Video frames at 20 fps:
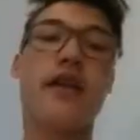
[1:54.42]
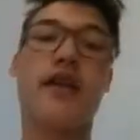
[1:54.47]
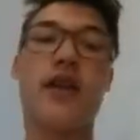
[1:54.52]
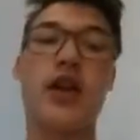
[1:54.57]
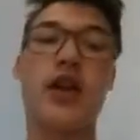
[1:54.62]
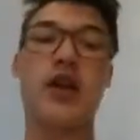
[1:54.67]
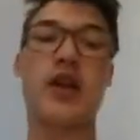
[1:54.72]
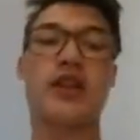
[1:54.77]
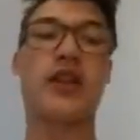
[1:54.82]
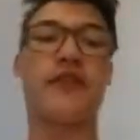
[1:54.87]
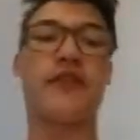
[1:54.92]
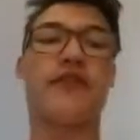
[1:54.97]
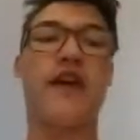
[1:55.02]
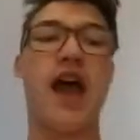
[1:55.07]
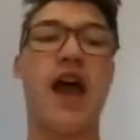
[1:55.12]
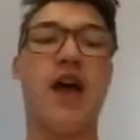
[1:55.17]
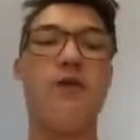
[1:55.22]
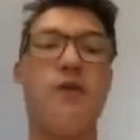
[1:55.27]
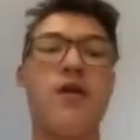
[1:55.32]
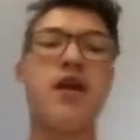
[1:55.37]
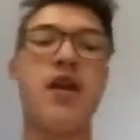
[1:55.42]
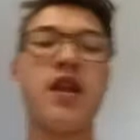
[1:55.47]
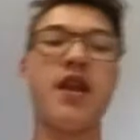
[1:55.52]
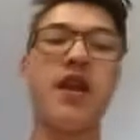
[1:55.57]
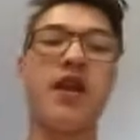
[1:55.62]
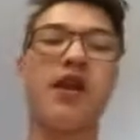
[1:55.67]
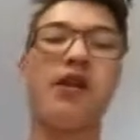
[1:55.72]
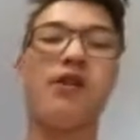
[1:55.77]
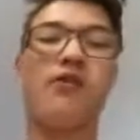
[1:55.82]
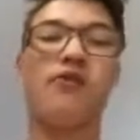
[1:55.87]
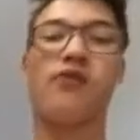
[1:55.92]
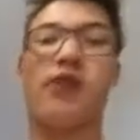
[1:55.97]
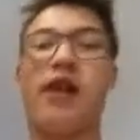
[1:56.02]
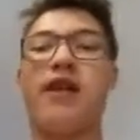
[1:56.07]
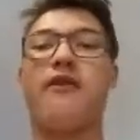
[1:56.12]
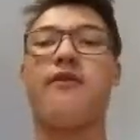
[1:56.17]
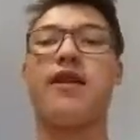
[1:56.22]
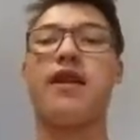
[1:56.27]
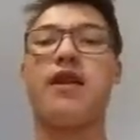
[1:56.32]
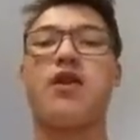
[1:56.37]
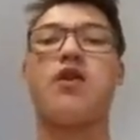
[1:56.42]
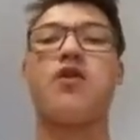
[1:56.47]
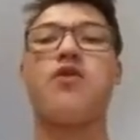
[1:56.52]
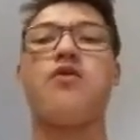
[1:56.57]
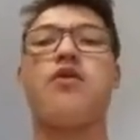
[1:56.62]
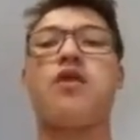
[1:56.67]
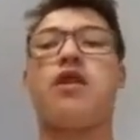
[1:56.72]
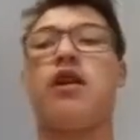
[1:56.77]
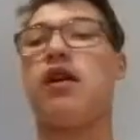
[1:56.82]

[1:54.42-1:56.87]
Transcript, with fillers: There's the fat one. Right, Ringo?